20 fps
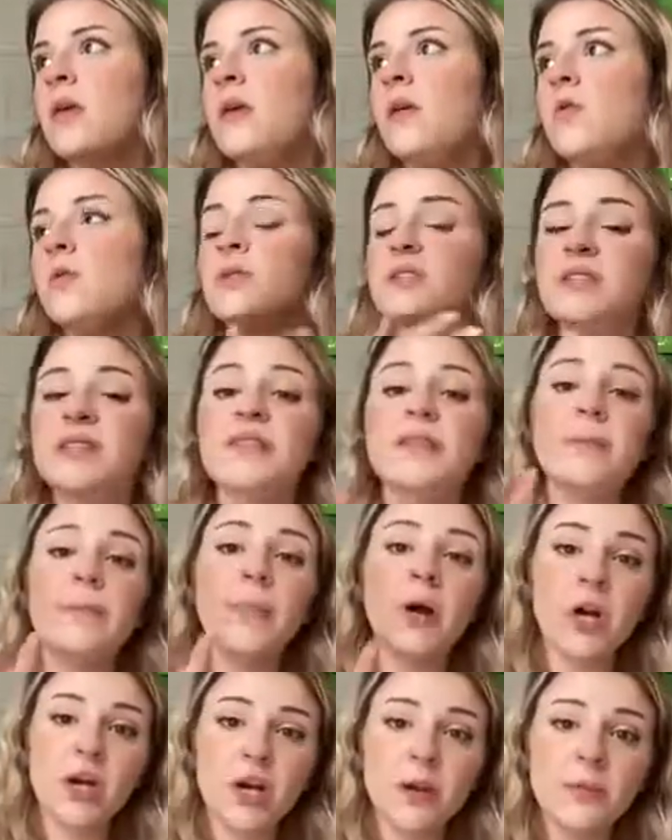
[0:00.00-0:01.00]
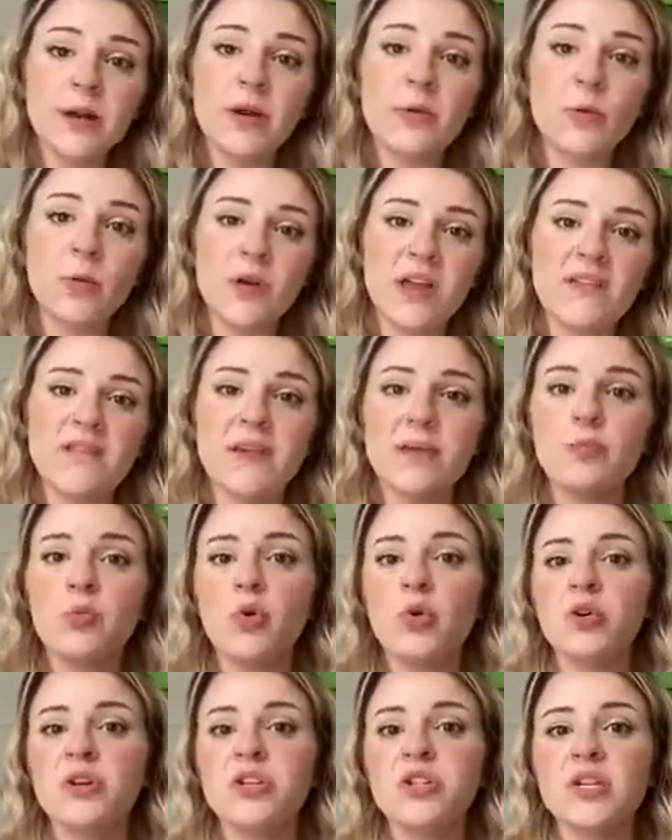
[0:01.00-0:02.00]
we did the permanent waving
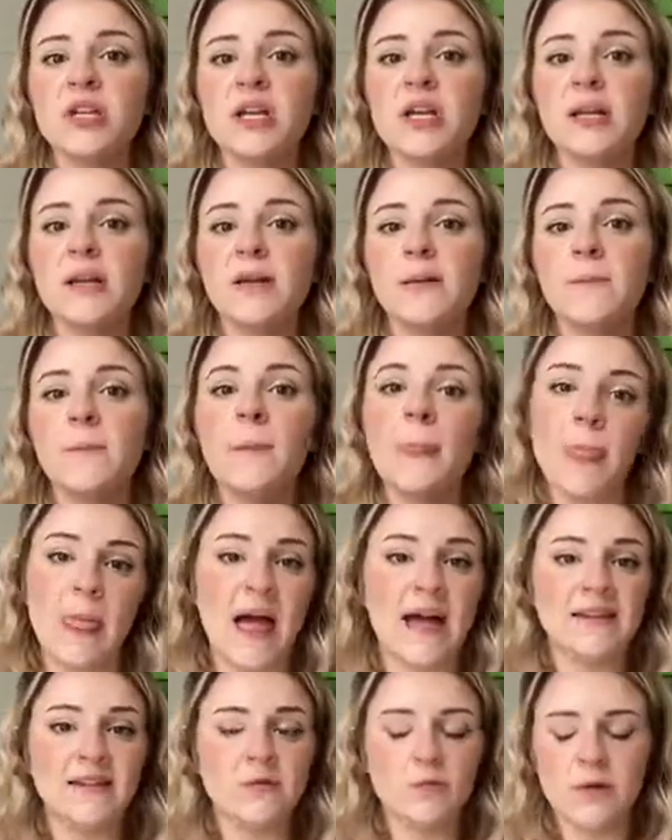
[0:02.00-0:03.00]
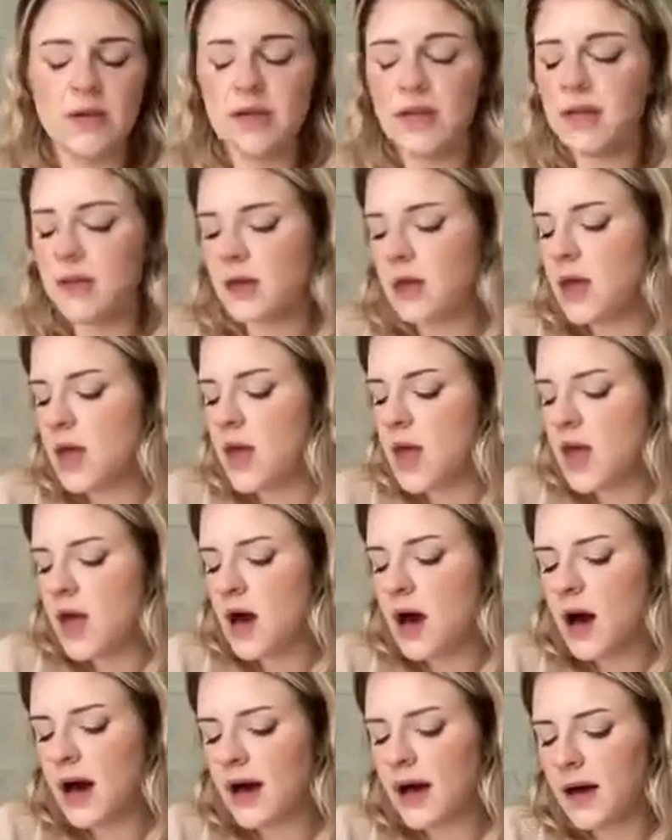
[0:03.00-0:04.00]
portion last week.
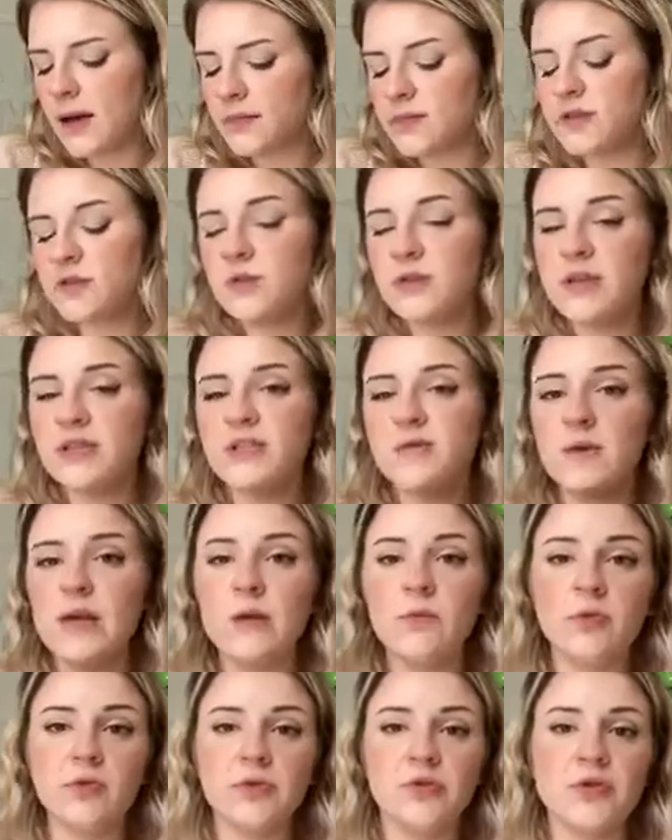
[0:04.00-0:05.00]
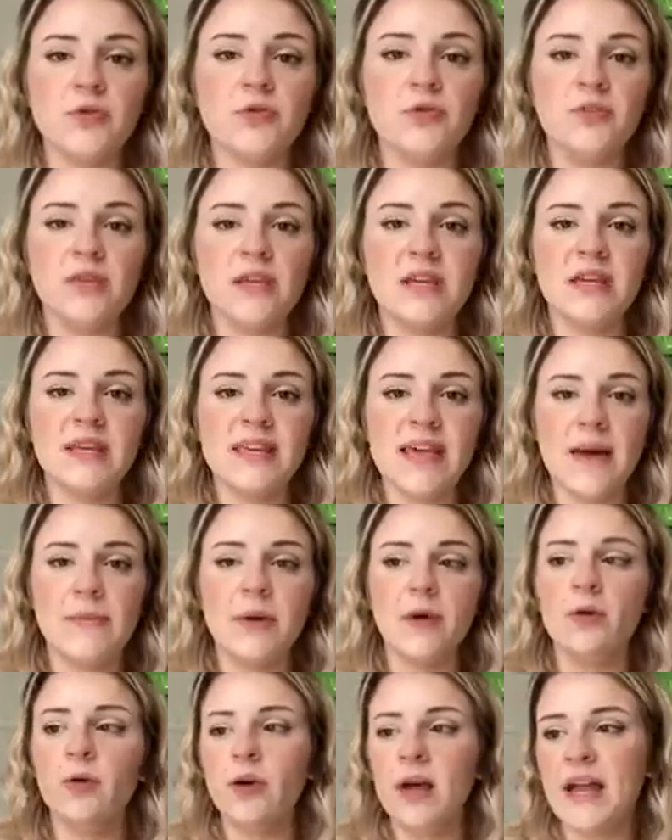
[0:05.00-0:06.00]
So this week we'll do the
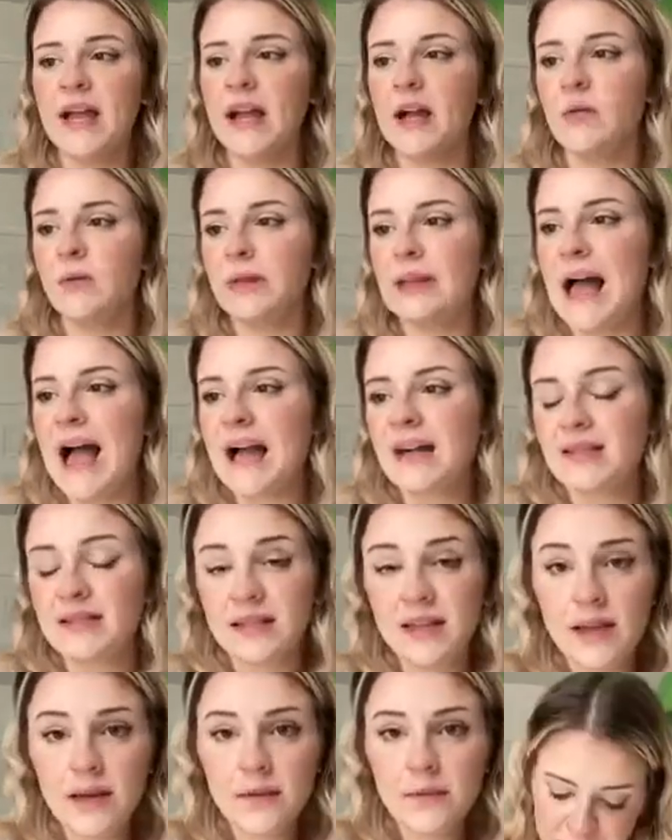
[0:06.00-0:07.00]
chemical hair relaxing.